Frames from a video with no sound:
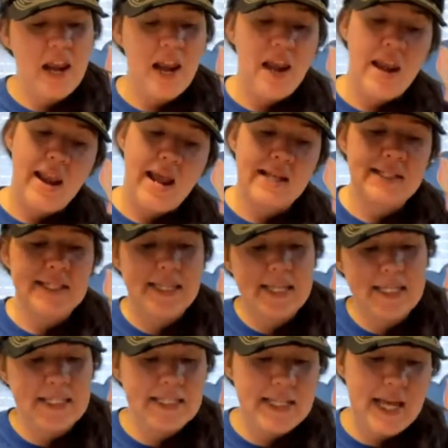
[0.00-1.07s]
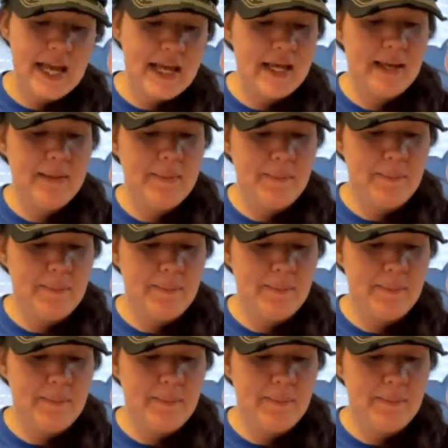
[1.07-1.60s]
Not this time.